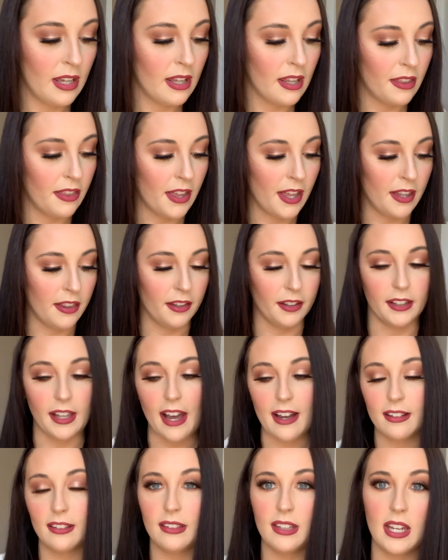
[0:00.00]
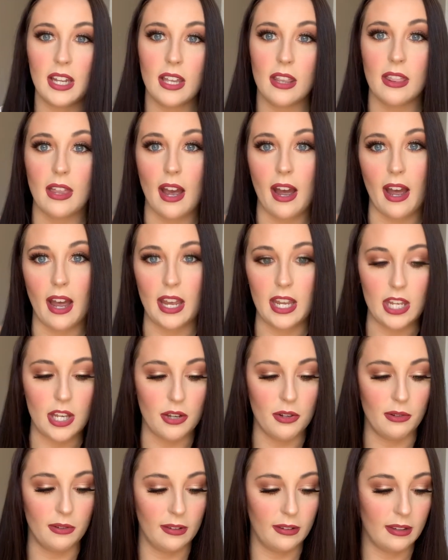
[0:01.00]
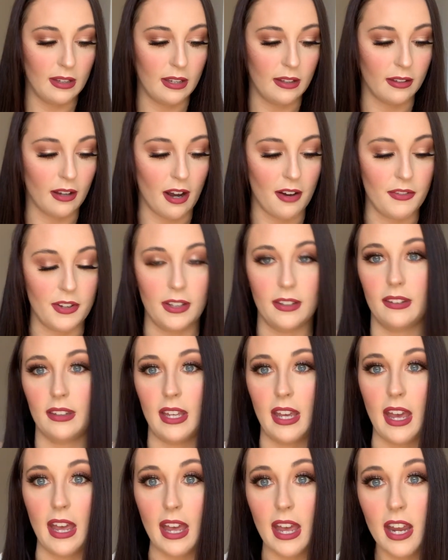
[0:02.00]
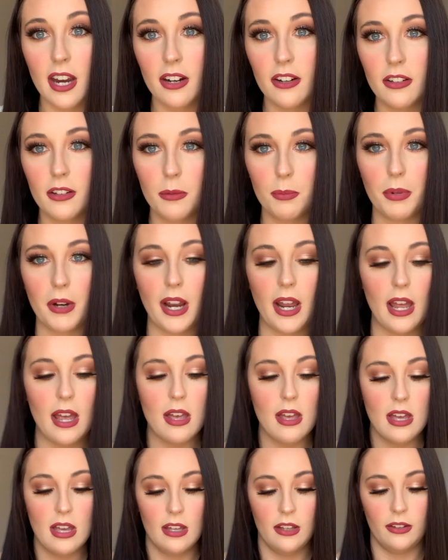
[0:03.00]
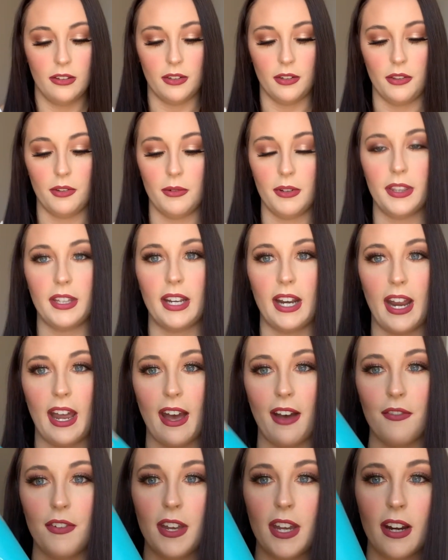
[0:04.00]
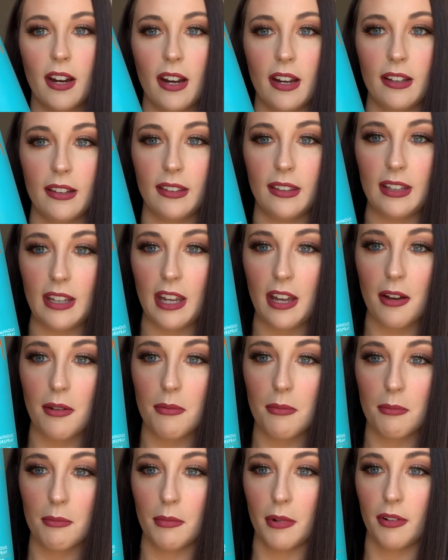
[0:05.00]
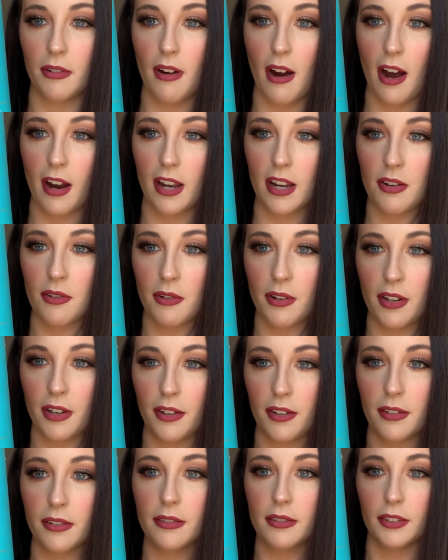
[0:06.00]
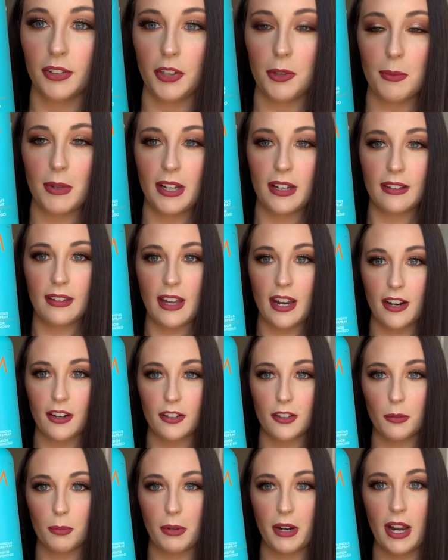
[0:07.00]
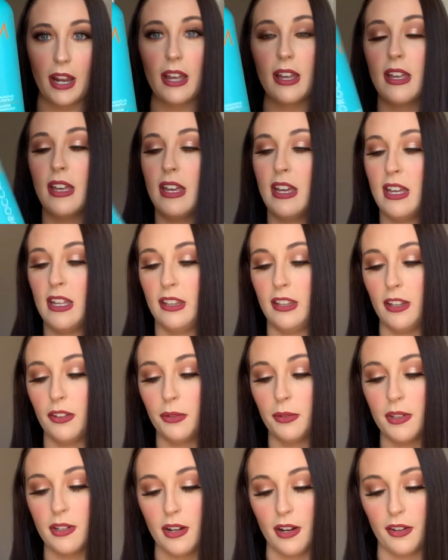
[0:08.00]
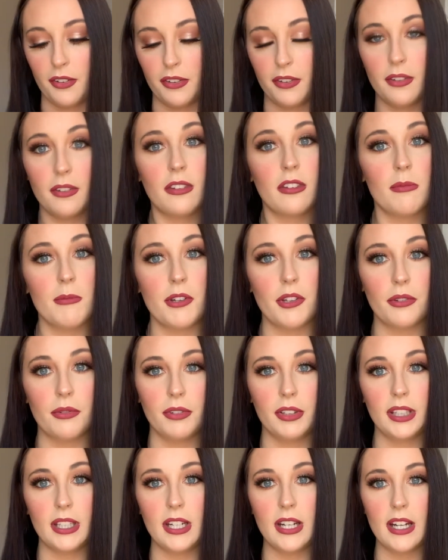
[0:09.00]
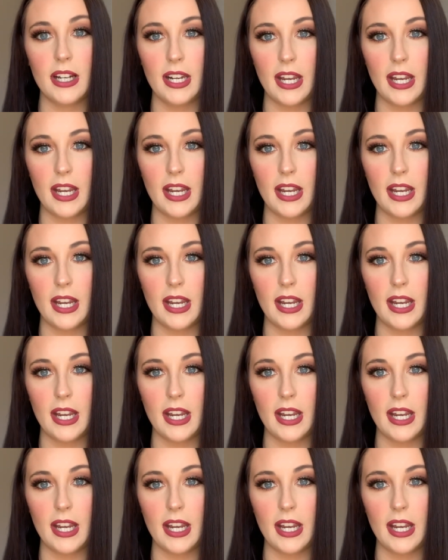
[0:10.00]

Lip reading: Then the last thing that I use is obviously a hairspray. So the one that I have here is the Moroccan Oil Luminous Hairspray. This one also smells really good.